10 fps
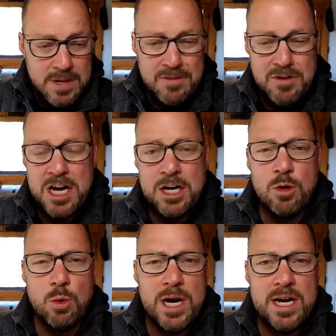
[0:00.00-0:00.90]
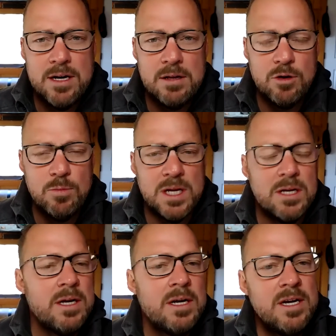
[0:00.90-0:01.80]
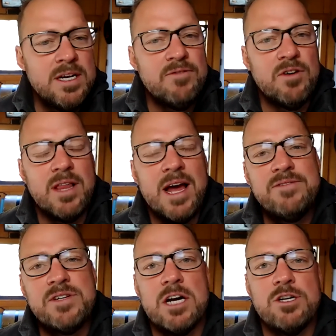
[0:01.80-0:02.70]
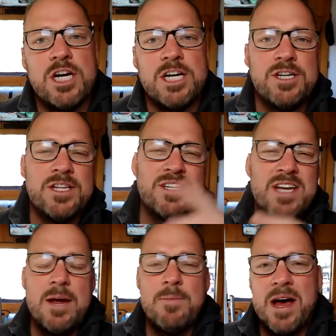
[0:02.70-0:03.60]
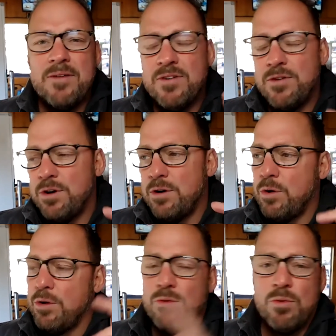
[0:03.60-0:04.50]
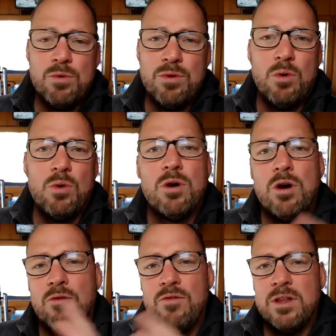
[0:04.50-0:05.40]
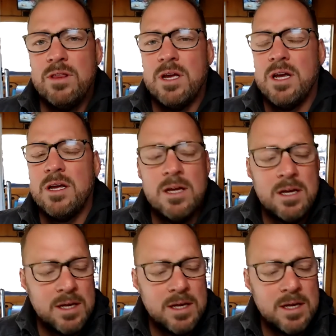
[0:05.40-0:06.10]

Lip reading: have kind of created a little bit different lifestyle change. And this came after or through the whole COVID thing.